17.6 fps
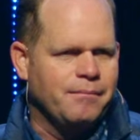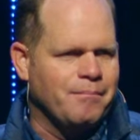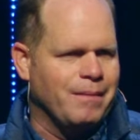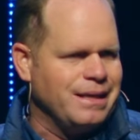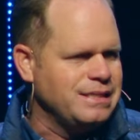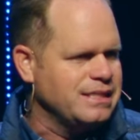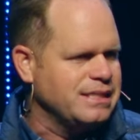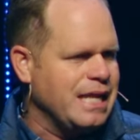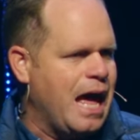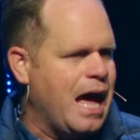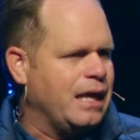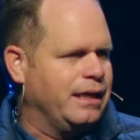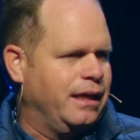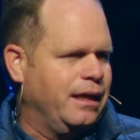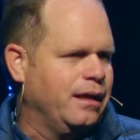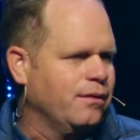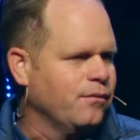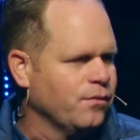in my
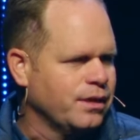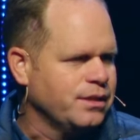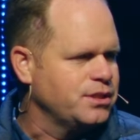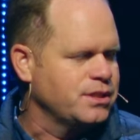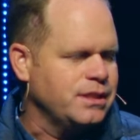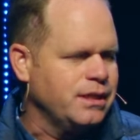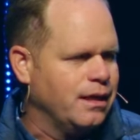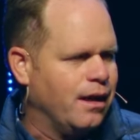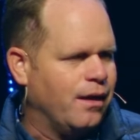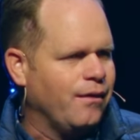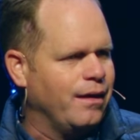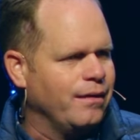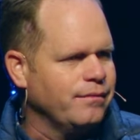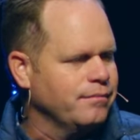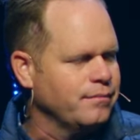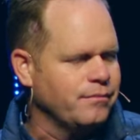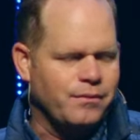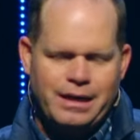stocking, which, you know,
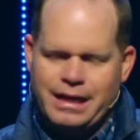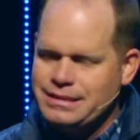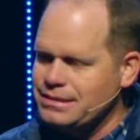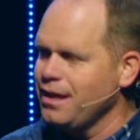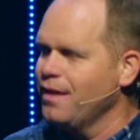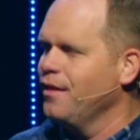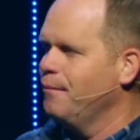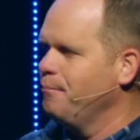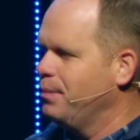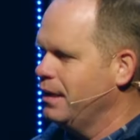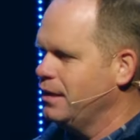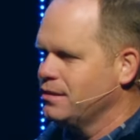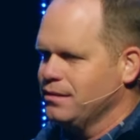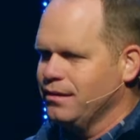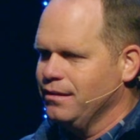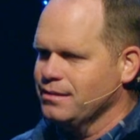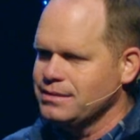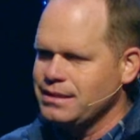I, when I saw that
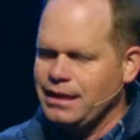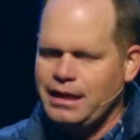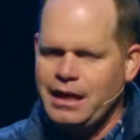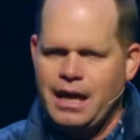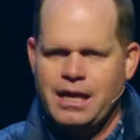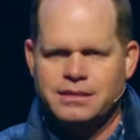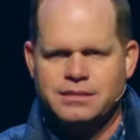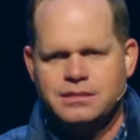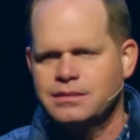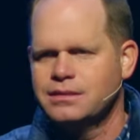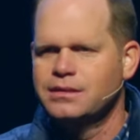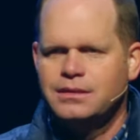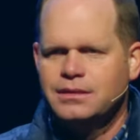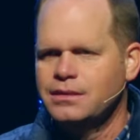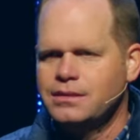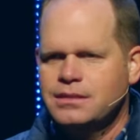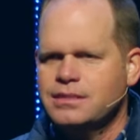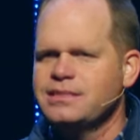picture, I was like, gosh,
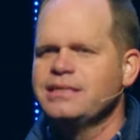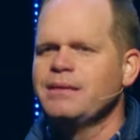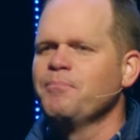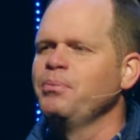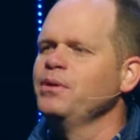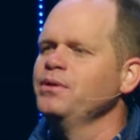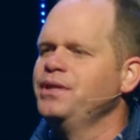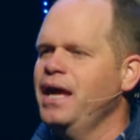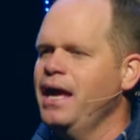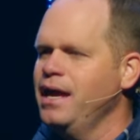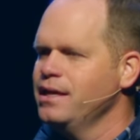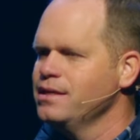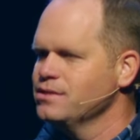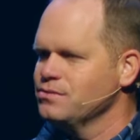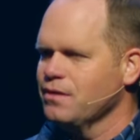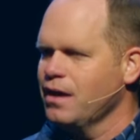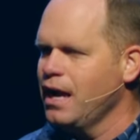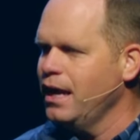simple
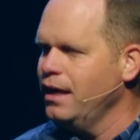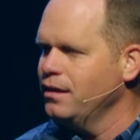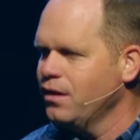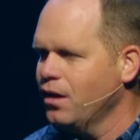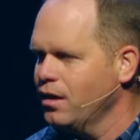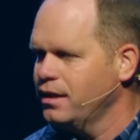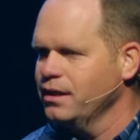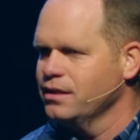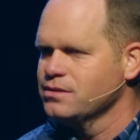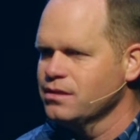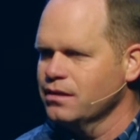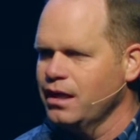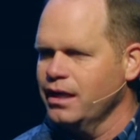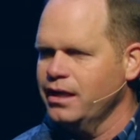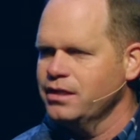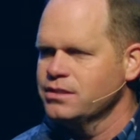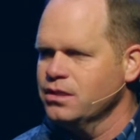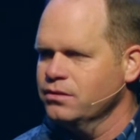days, right? Our kids are
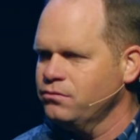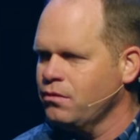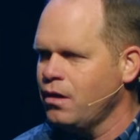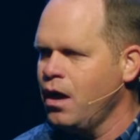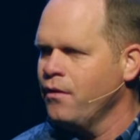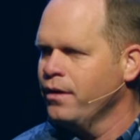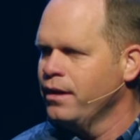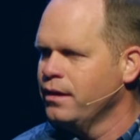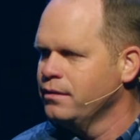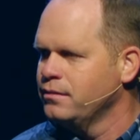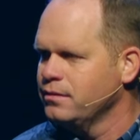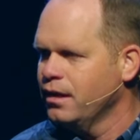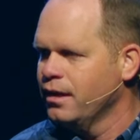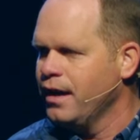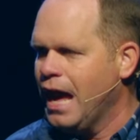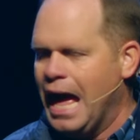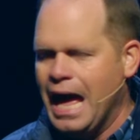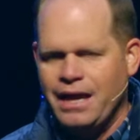like, could you throw a,
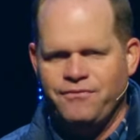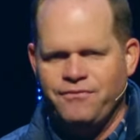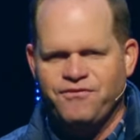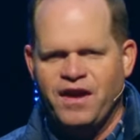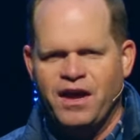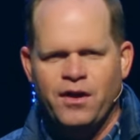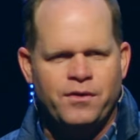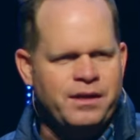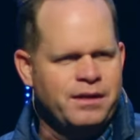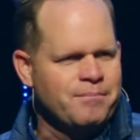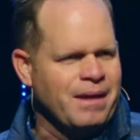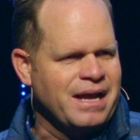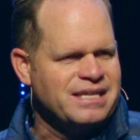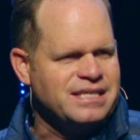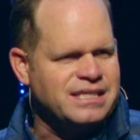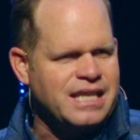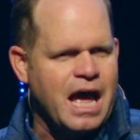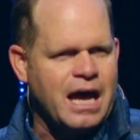an iPhone in my
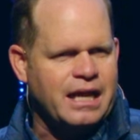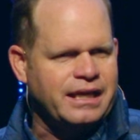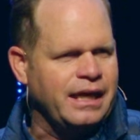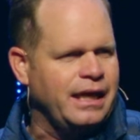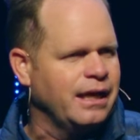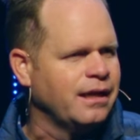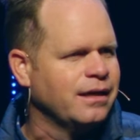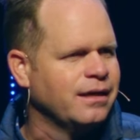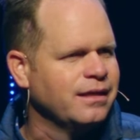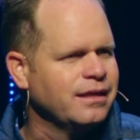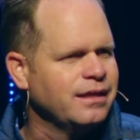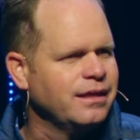stocking?